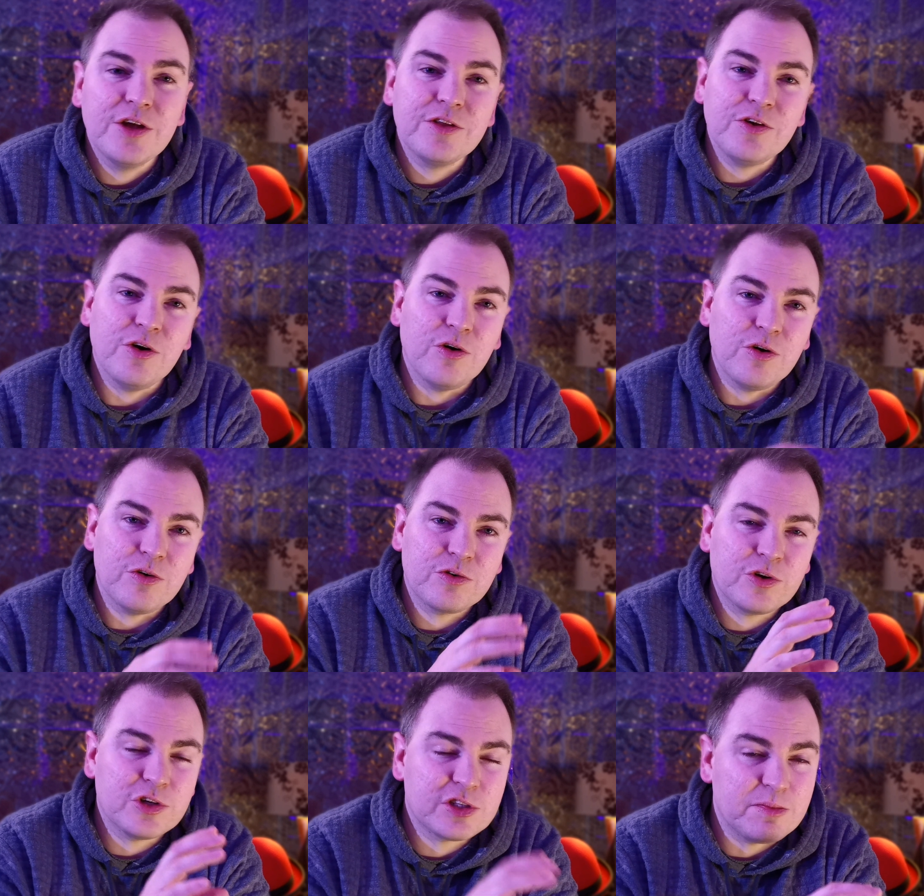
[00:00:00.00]

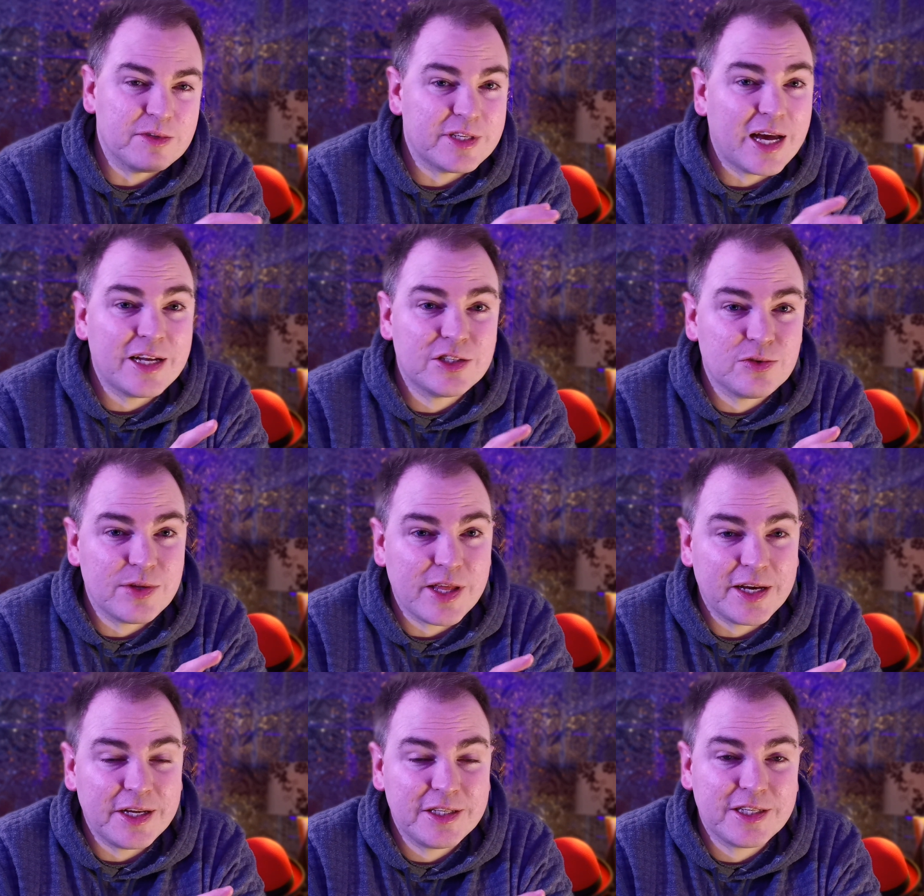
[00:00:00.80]
Your customers enter
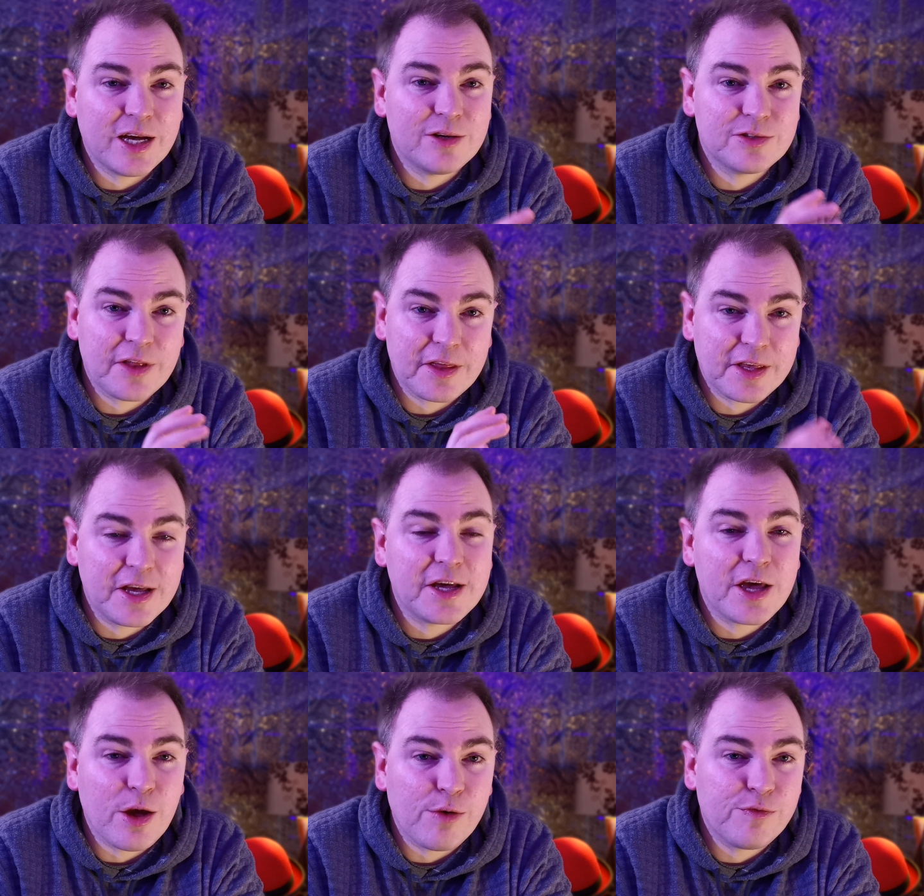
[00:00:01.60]
in their details to the
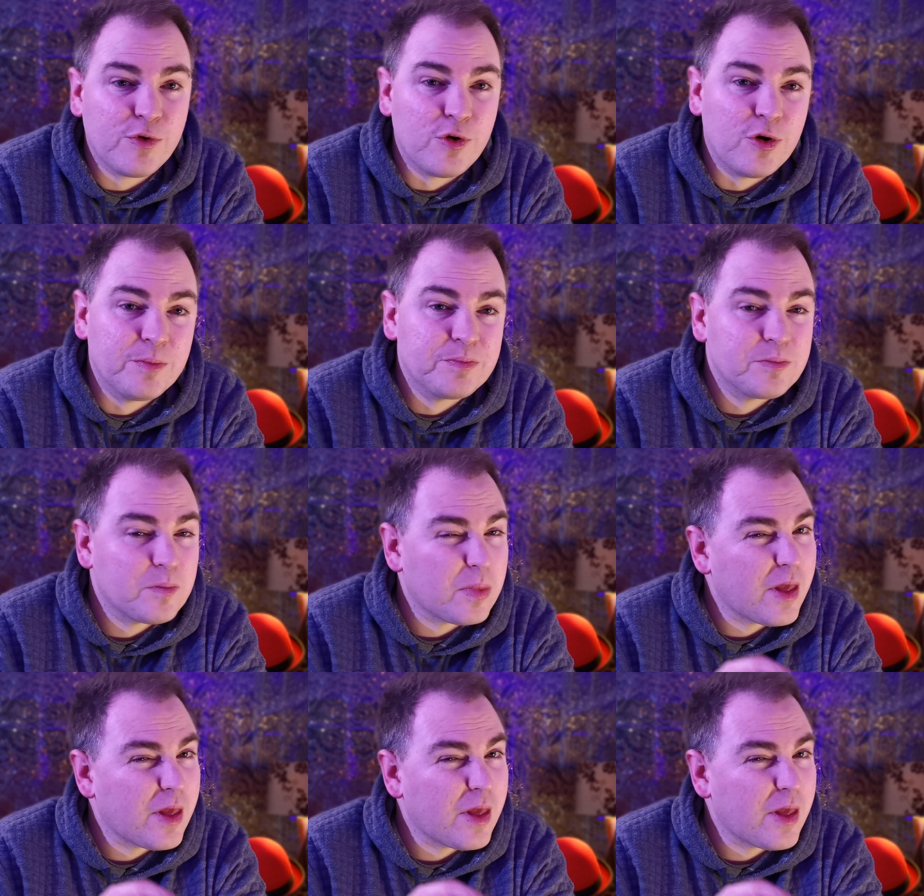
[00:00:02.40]
Gigio form.